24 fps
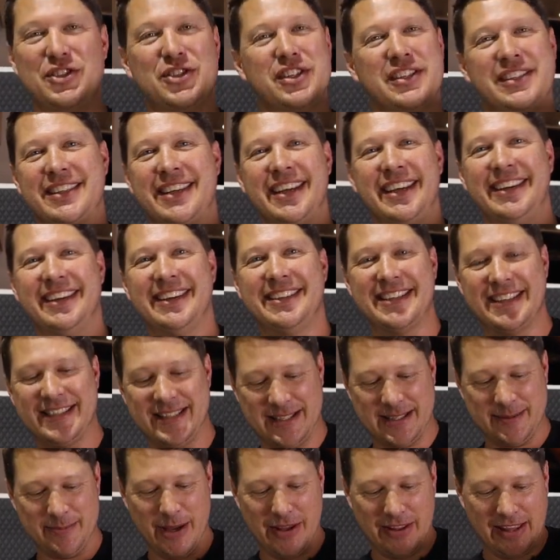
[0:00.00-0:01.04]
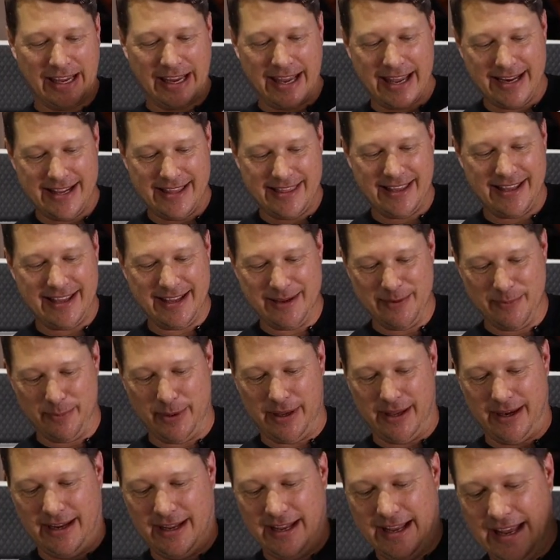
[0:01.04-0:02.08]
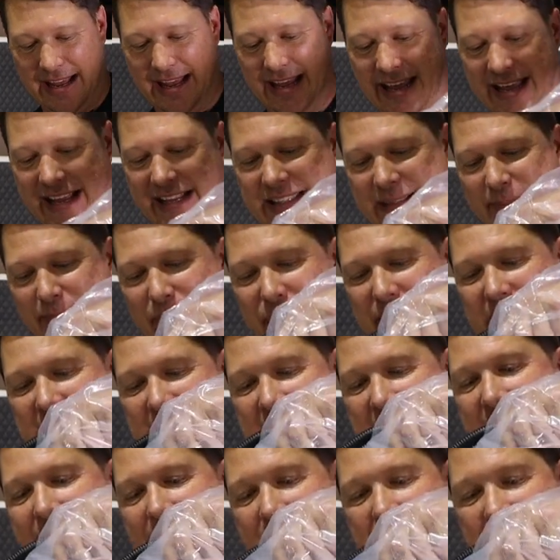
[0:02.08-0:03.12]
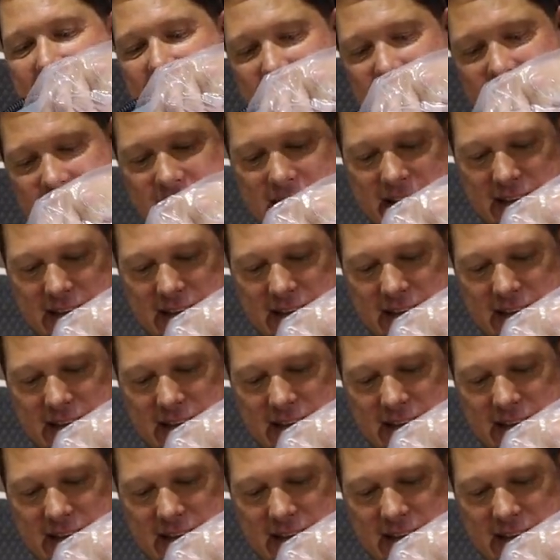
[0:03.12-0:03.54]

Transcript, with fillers: Just kidding, it doesn't smell like anything, but it's pretty heavy.